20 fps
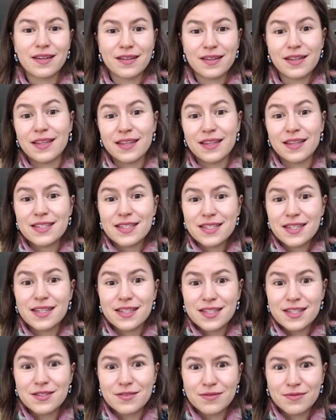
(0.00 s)

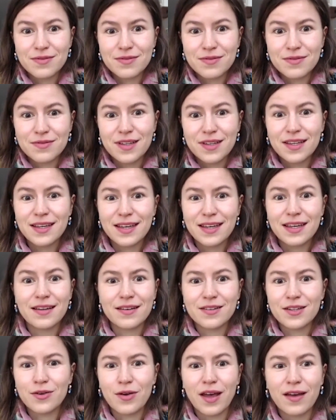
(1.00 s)
It's
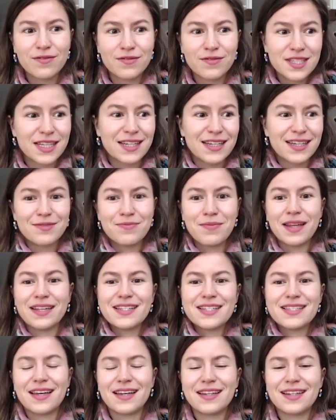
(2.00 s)
you have seen many
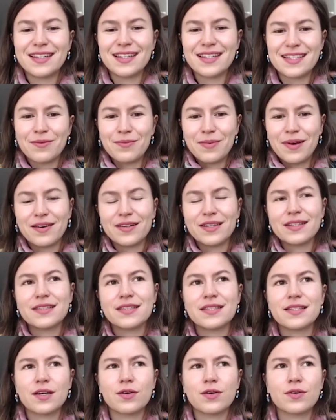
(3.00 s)
studies about it.
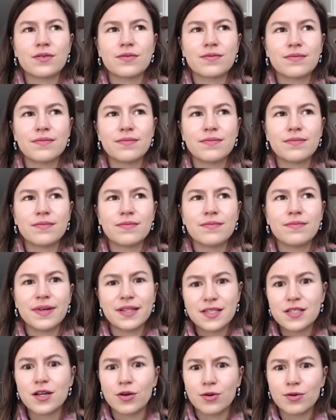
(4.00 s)
But
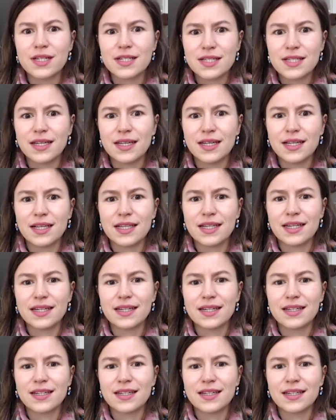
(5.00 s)
so is healing.